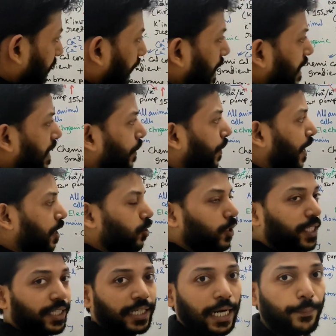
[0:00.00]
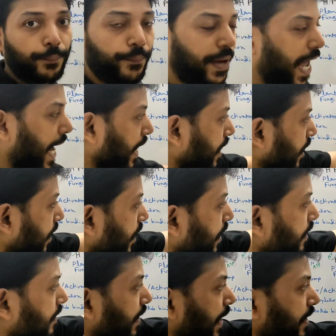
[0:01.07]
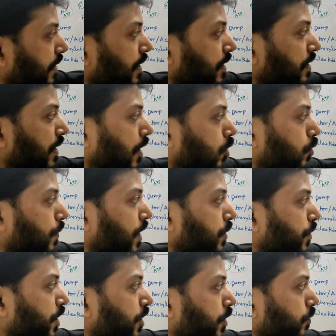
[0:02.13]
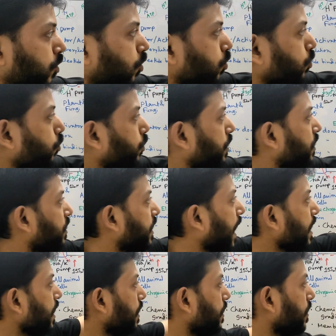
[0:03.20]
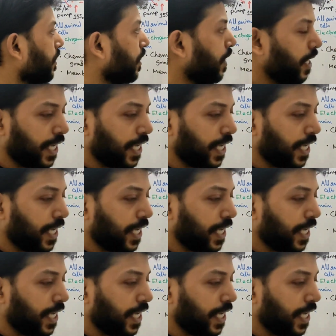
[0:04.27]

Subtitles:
calcium actually come back inside the sarcoplasmic reticulum. So through these channels,